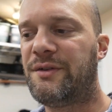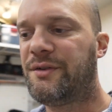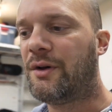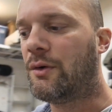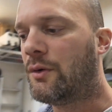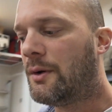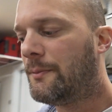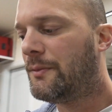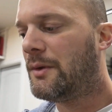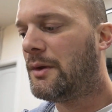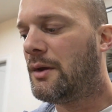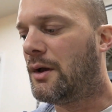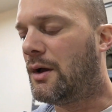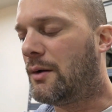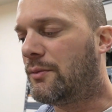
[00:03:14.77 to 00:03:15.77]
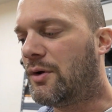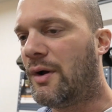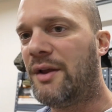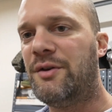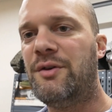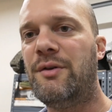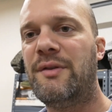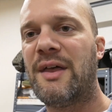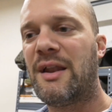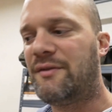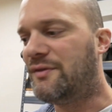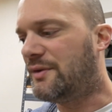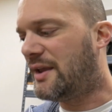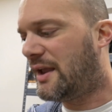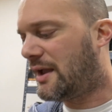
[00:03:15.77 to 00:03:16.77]
So um, go ahead and do that
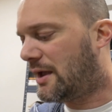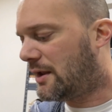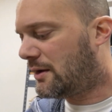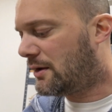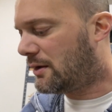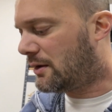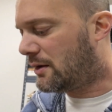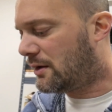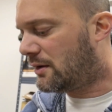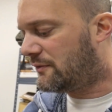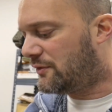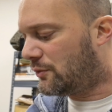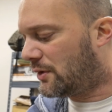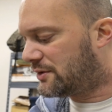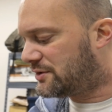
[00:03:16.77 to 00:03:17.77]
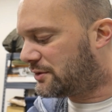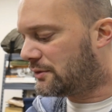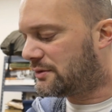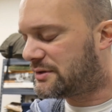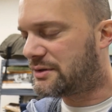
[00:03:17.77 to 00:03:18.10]
if you can, uh, if you want to.